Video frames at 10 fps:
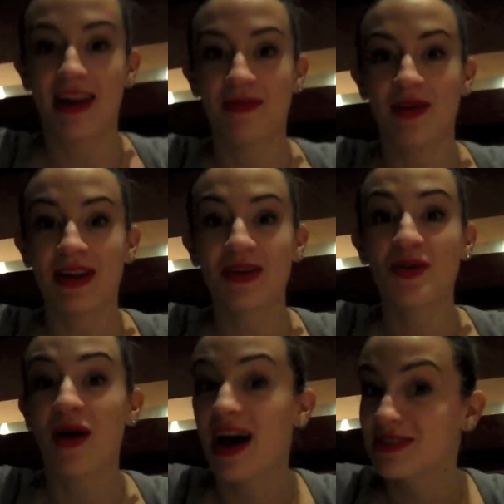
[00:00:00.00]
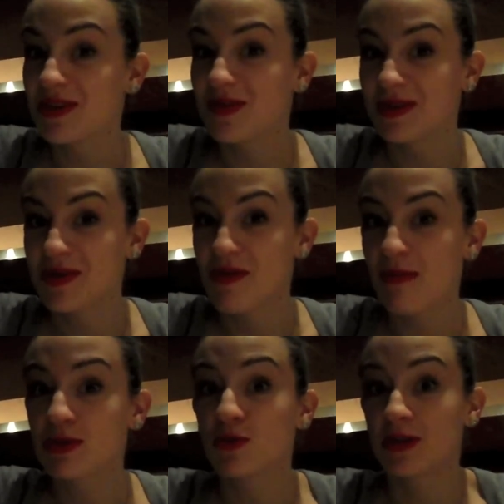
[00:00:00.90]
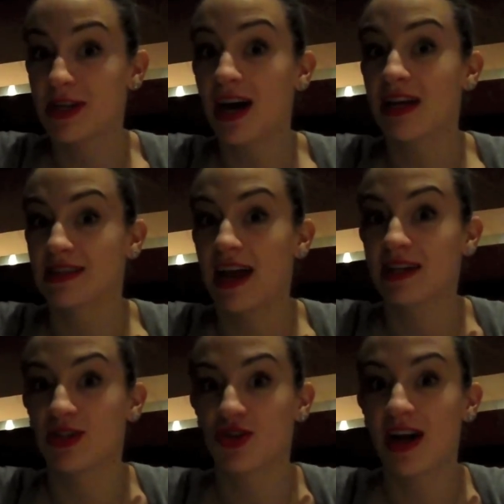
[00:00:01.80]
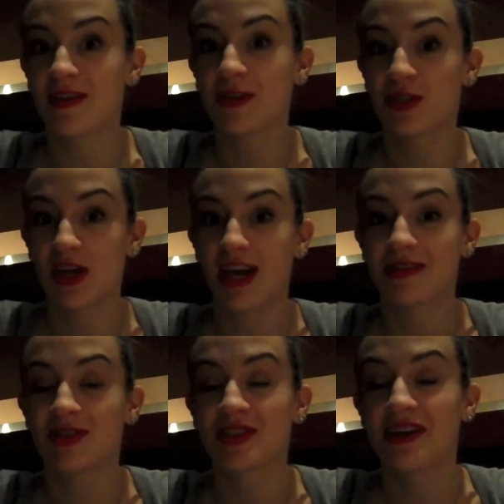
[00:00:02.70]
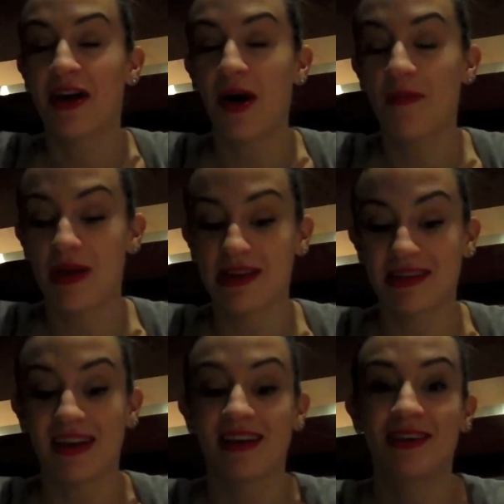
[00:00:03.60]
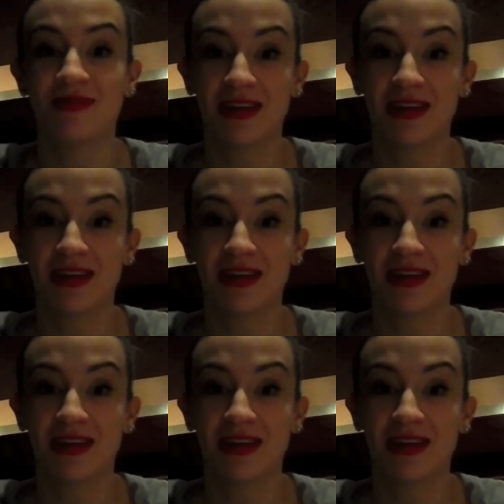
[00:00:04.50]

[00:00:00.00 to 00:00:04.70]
For anyone who hasn't gone to Carrabba's or does and hasn't tried this, it's amazing.